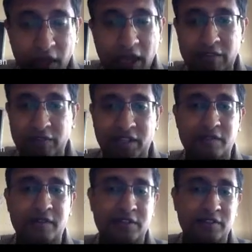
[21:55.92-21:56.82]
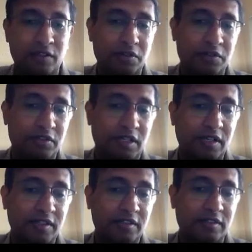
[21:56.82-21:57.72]
And we can even actually
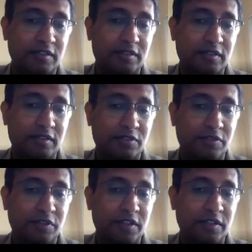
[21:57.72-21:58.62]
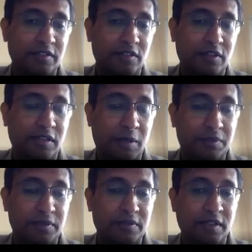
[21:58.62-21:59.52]
study these fields or
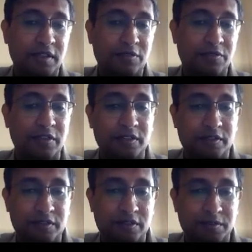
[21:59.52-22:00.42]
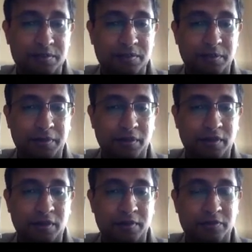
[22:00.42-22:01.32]
samples in fields,
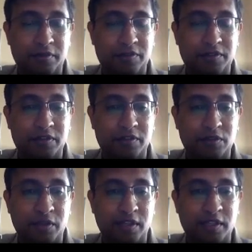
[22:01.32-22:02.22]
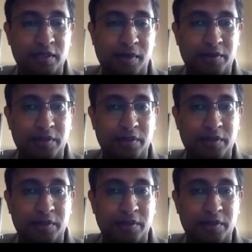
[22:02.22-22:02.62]
perpendicular anomaly field, which is looking at the magnetic